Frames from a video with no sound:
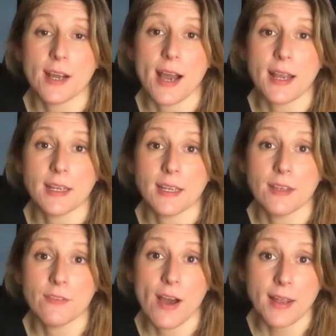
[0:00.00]
and
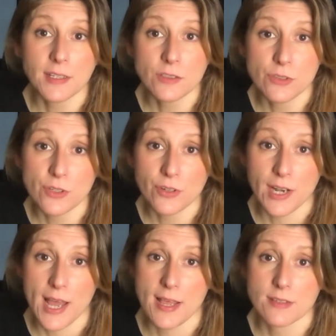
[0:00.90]
if added to your
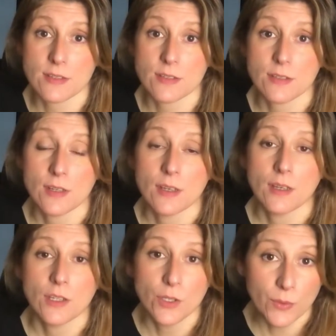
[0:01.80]
class,
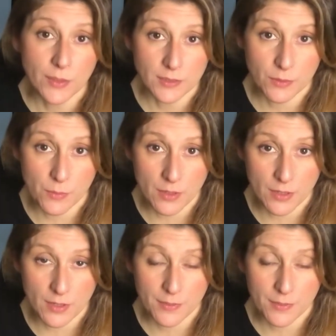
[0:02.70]
you can work